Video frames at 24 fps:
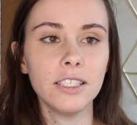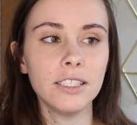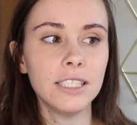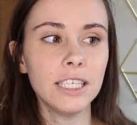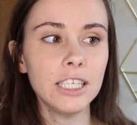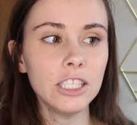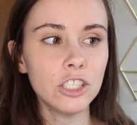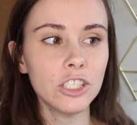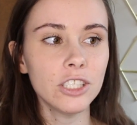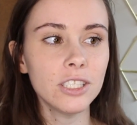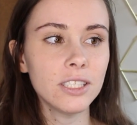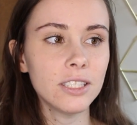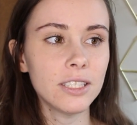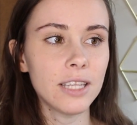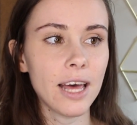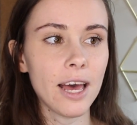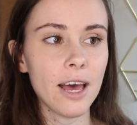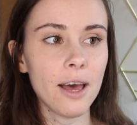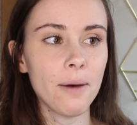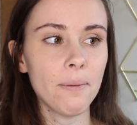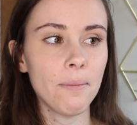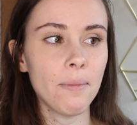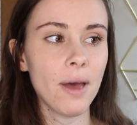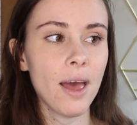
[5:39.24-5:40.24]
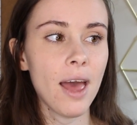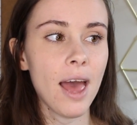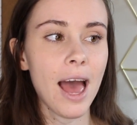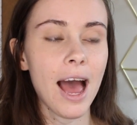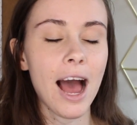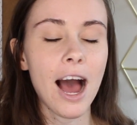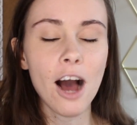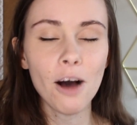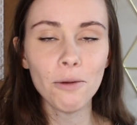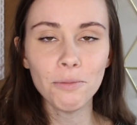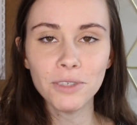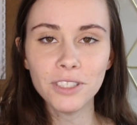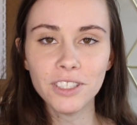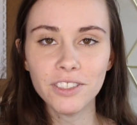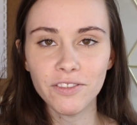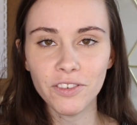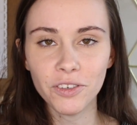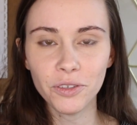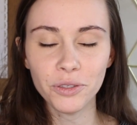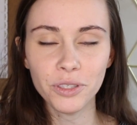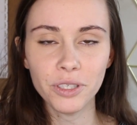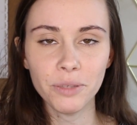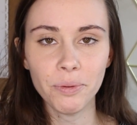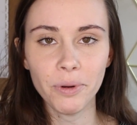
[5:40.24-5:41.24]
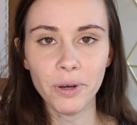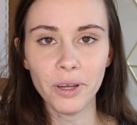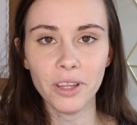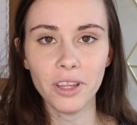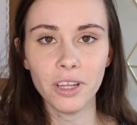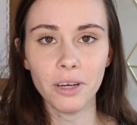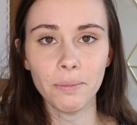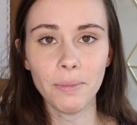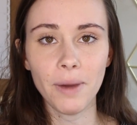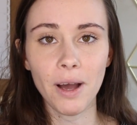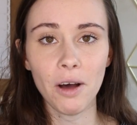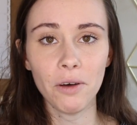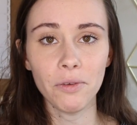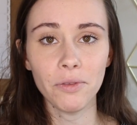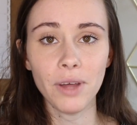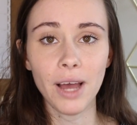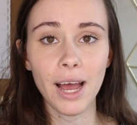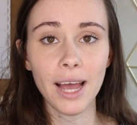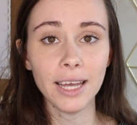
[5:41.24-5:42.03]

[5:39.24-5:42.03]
teaches them how much food to put in their mouth.